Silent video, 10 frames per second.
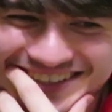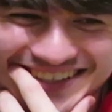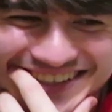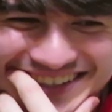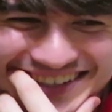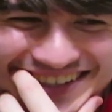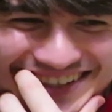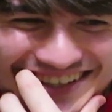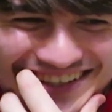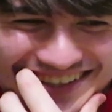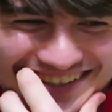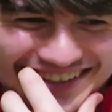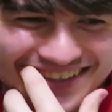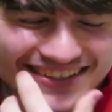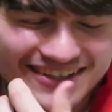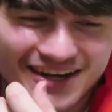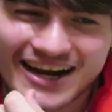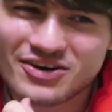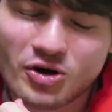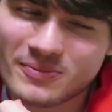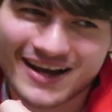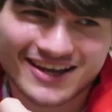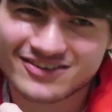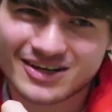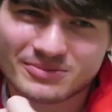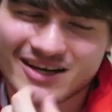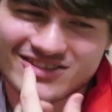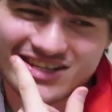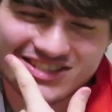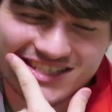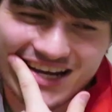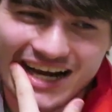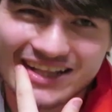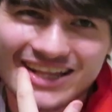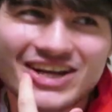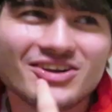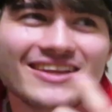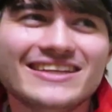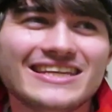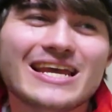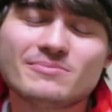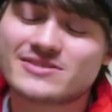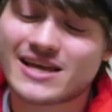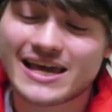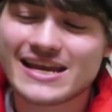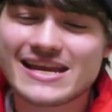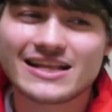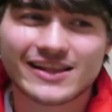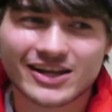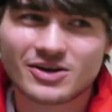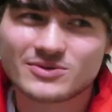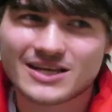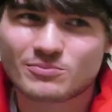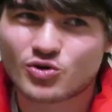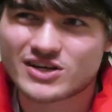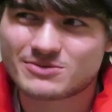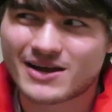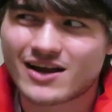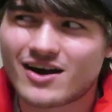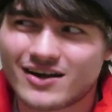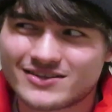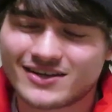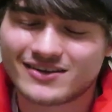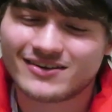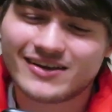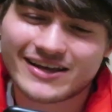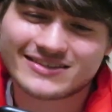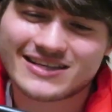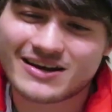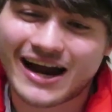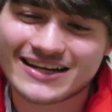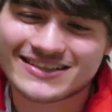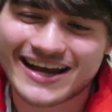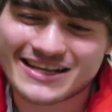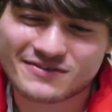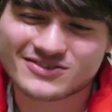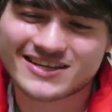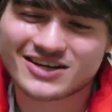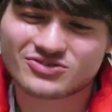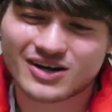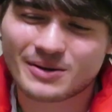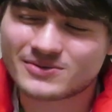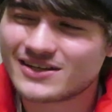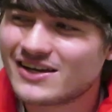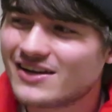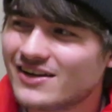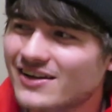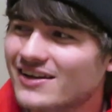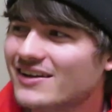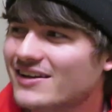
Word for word: No, I'm dead. Like, I, I, I, know I'm not getting dropped actually. I just I literally DM Sight and he literally was like praising my content and said I asked no, if I was getting no, dropped. No, no, no, no, no,